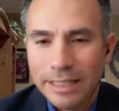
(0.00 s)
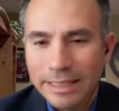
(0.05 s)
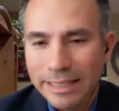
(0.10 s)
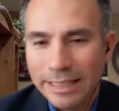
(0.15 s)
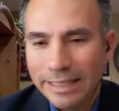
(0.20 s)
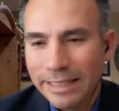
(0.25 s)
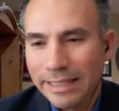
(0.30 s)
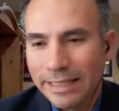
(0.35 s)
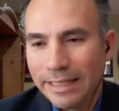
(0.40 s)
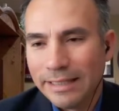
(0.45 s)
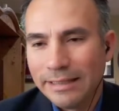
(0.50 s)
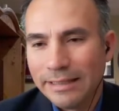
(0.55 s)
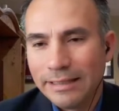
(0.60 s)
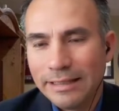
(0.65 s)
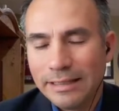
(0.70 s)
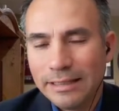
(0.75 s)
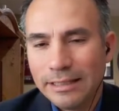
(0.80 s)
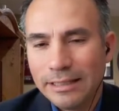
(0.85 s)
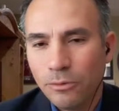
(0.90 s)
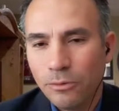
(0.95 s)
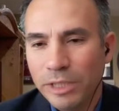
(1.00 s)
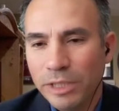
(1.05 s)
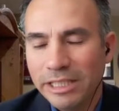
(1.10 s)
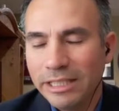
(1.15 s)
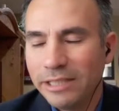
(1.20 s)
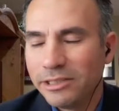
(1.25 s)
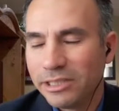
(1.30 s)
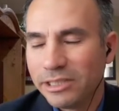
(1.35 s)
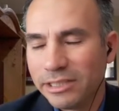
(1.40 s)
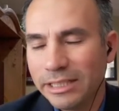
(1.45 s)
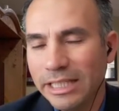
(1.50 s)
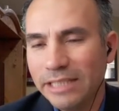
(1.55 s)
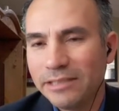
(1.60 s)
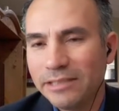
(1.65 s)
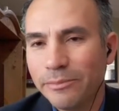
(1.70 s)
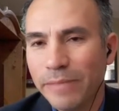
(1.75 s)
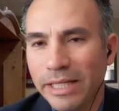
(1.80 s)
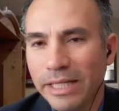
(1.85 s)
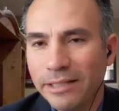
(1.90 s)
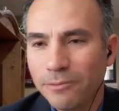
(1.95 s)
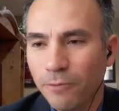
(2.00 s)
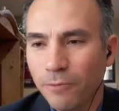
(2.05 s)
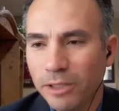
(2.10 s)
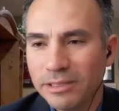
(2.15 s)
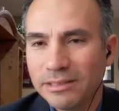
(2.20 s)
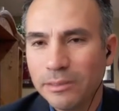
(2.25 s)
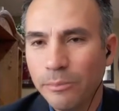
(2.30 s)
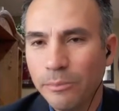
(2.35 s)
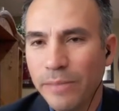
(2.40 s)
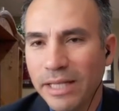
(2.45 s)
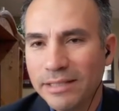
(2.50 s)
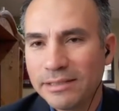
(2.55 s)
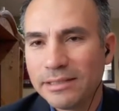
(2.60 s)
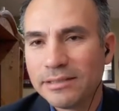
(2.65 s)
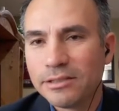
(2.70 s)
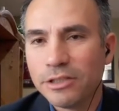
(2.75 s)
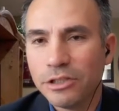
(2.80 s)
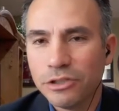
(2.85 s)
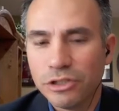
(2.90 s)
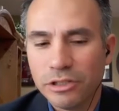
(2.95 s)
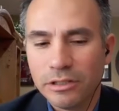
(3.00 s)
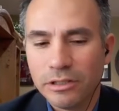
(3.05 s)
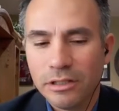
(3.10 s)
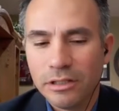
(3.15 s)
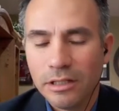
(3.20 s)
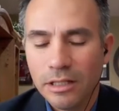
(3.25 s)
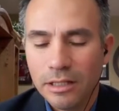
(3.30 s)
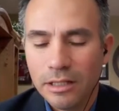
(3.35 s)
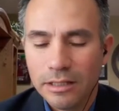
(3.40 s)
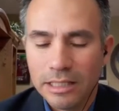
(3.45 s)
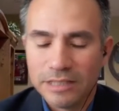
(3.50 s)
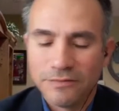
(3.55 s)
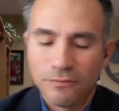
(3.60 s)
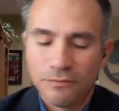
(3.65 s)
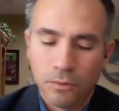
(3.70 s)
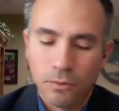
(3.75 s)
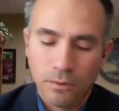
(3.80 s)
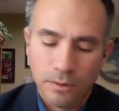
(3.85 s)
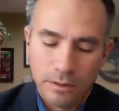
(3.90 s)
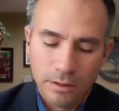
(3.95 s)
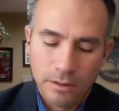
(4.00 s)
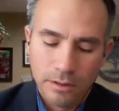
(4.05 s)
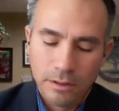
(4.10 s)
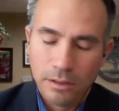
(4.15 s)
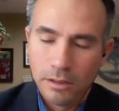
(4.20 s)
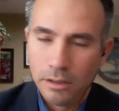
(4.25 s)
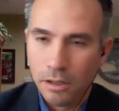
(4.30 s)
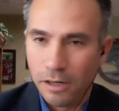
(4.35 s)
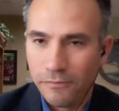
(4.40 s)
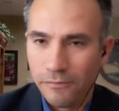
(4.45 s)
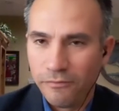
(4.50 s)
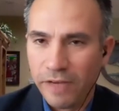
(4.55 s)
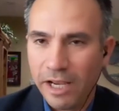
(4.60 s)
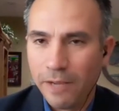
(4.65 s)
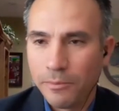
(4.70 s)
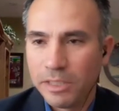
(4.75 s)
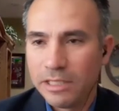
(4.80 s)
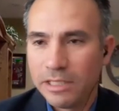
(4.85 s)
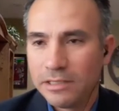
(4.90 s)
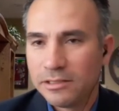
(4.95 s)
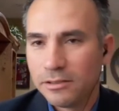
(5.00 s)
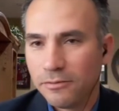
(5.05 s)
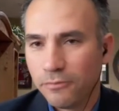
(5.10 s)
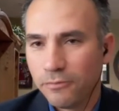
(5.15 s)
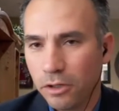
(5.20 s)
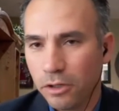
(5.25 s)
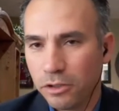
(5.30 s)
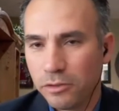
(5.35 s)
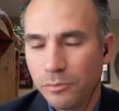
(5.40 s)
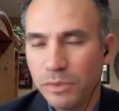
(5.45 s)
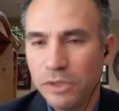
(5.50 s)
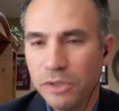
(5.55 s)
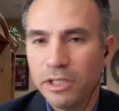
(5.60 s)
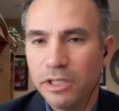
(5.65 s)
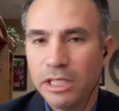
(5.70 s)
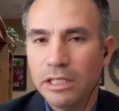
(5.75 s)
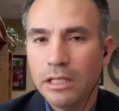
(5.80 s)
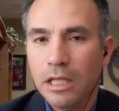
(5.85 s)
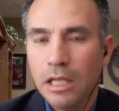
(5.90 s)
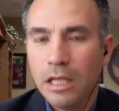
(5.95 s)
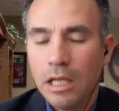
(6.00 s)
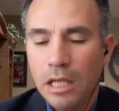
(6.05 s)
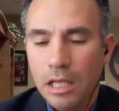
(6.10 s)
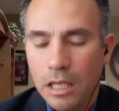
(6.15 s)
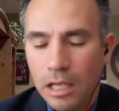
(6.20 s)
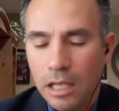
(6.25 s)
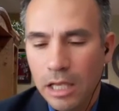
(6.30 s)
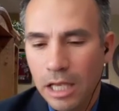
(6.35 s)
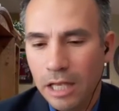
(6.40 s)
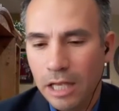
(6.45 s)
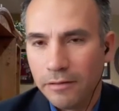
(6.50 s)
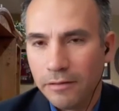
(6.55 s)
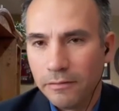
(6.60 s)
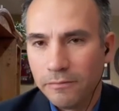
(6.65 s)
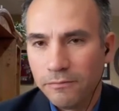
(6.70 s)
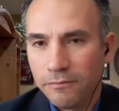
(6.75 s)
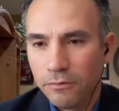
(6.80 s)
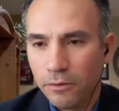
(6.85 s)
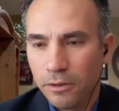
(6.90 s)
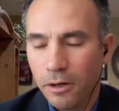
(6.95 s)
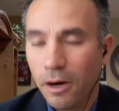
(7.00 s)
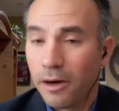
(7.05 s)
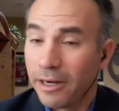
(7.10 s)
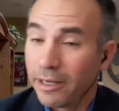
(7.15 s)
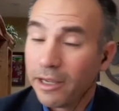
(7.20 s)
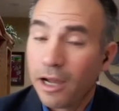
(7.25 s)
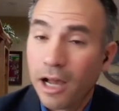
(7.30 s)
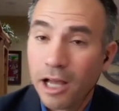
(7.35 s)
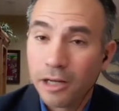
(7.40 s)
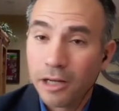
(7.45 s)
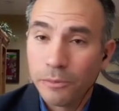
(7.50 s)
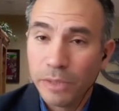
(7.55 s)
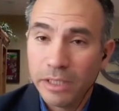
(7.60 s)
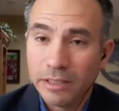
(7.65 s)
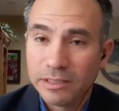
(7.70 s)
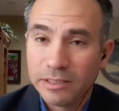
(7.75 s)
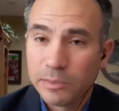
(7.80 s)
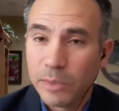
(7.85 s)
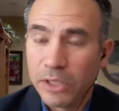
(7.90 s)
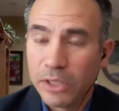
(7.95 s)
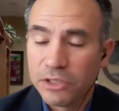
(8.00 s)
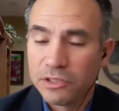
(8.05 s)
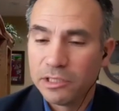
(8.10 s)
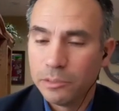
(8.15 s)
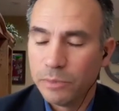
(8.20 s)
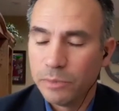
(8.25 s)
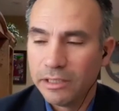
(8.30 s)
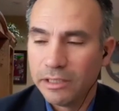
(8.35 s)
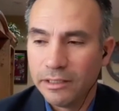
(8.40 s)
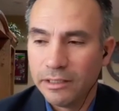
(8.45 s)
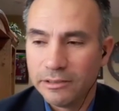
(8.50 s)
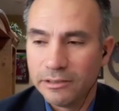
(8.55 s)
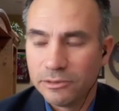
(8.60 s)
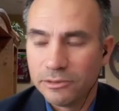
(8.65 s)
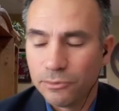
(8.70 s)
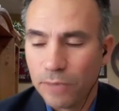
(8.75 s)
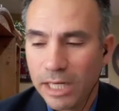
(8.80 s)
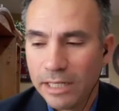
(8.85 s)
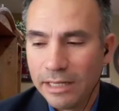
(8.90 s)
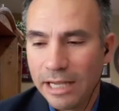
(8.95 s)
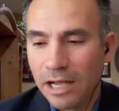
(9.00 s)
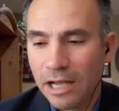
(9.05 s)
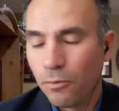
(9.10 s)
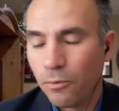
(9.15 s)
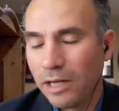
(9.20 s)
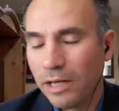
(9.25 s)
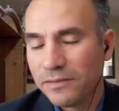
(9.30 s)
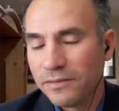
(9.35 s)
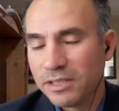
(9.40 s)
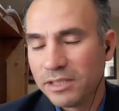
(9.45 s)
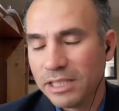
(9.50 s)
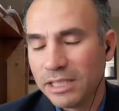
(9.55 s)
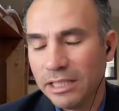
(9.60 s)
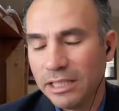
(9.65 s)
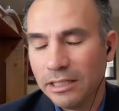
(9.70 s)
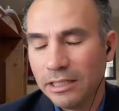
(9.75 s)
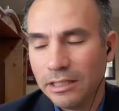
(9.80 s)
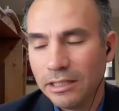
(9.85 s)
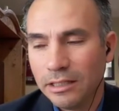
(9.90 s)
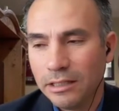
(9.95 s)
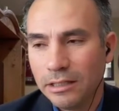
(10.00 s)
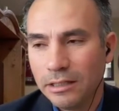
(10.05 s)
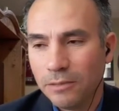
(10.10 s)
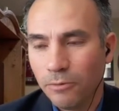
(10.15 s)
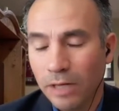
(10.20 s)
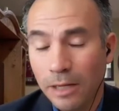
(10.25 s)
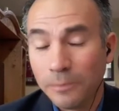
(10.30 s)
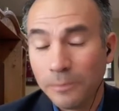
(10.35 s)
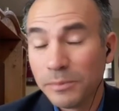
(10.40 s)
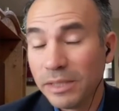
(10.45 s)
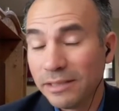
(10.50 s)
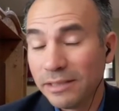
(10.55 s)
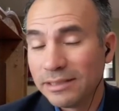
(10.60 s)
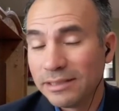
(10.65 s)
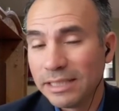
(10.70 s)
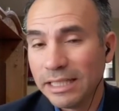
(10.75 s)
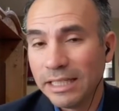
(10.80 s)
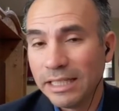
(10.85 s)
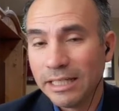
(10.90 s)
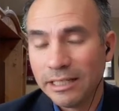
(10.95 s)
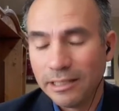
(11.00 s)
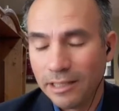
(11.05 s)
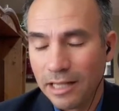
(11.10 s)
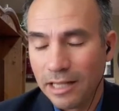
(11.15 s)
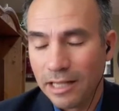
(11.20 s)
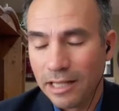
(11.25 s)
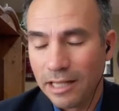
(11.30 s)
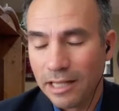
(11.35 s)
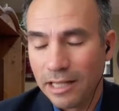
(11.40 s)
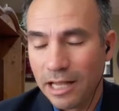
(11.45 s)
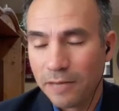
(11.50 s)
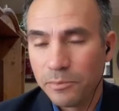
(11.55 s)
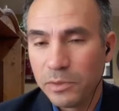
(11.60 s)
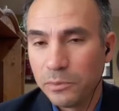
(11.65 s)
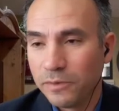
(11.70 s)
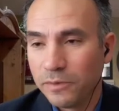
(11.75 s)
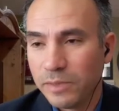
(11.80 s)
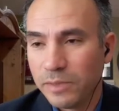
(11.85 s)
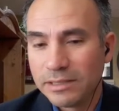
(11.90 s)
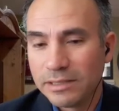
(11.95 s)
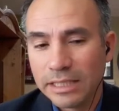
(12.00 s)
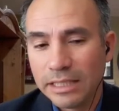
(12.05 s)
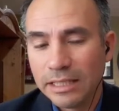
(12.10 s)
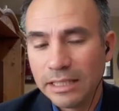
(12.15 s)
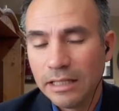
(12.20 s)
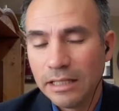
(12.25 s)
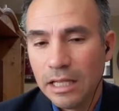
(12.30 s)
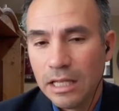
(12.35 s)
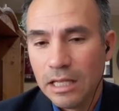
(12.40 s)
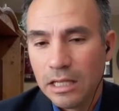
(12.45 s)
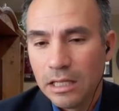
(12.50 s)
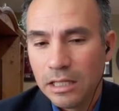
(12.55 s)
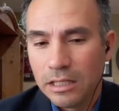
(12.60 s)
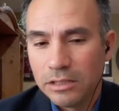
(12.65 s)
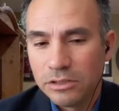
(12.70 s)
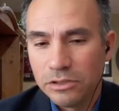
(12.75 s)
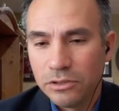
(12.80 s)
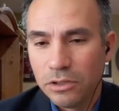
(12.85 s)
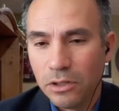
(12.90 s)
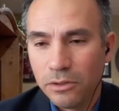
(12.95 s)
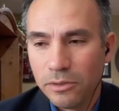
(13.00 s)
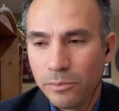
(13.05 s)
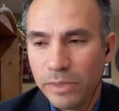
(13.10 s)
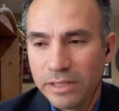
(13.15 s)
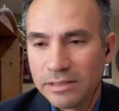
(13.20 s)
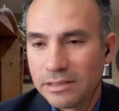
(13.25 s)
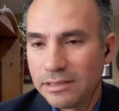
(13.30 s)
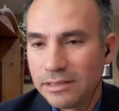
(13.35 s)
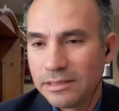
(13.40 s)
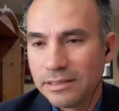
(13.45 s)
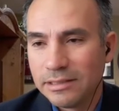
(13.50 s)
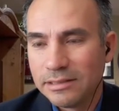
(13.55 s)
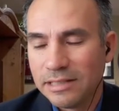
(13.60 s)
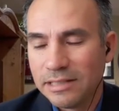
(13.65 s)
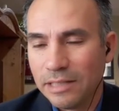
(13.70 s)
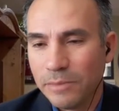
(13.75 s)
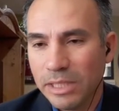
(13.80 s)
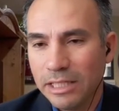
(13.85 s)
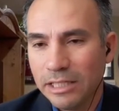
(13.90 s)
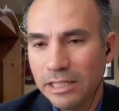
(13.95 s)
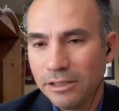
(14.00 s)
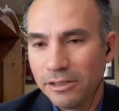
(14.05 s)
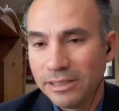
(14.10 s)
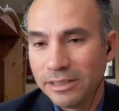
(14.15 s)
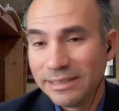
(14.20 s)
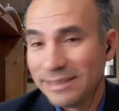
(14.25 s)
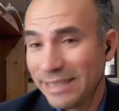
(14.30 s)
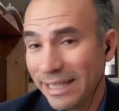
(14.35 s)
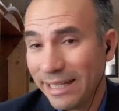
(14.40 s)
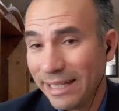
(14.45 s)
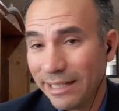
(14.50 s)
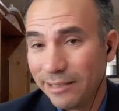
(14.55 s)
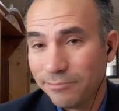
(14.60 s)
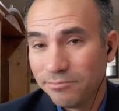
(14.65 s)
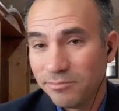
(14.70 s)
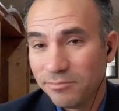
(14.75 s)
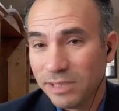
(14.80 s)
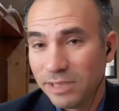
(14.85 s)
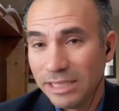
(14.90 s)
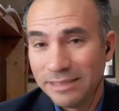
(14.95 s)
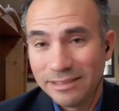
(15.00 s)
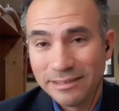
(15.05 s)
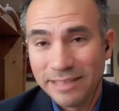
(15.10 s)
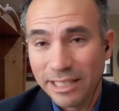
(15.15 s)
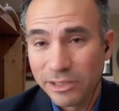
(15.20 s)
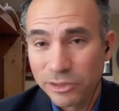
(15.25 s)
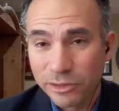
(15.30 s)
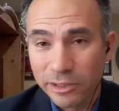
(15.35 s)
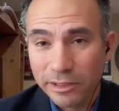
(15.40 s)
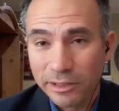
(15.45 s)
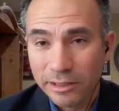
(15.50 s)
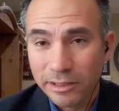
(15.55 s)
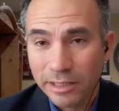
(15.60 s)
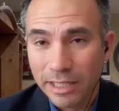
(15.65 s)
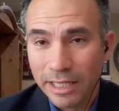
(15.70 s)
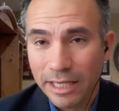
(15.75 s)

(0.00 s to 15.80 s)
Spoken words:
In the end, we just need to make what's the best decision that's for our families, for our community, and for our economy, especially because right now what I've seen, what I've been seeing and a lot of people have been seeing is you go to the businesses, I mean, it looks dead. It's a desert.